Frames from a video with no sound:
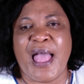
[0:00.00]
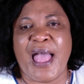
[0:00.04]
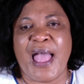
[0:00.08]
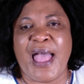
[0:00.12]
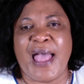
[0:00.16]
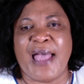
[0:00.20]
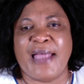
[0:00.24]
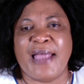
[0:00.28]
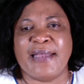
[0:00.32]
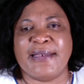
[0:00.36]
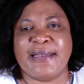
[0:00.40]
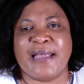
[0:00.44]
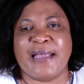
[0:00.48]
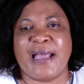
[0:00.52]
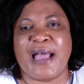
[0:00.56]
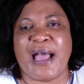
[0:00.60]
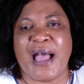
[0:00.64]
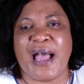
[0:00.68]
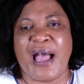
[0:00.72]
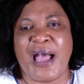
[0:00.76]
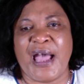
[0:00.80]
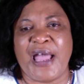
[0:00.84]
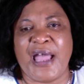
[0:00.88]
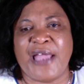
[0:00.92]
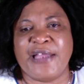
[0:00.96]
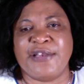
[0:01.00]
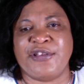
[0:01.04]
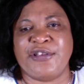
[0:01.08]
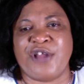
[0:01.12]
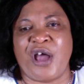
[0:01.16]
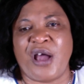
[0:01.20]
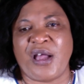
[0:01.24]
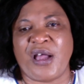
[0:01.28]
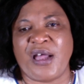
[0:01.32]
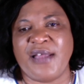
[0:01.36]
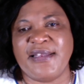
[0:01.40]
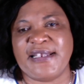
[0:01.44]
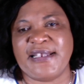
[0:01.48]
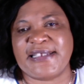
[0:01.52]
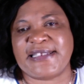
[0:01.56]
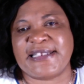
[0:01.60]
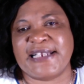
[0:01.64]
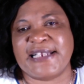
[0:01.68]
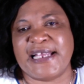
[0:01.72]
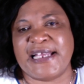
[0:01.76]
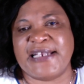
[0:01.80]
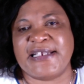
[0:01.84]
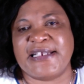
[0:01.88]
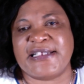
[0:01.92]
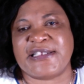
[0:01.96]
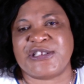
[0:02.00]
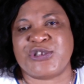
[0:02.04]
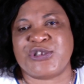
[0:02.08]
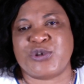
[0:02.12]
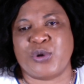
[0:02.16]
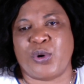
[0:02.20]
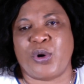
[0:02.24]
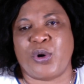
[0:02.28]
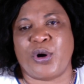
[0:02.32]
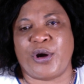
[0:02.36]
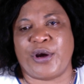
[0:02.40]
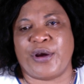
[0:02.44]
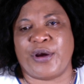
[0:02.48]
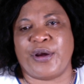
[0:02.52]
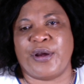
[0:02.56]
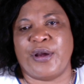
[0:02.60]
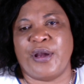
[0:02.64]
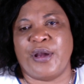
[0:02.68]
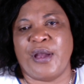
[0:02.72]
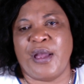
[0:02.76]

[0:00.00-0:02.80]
And I knock on this lady's door.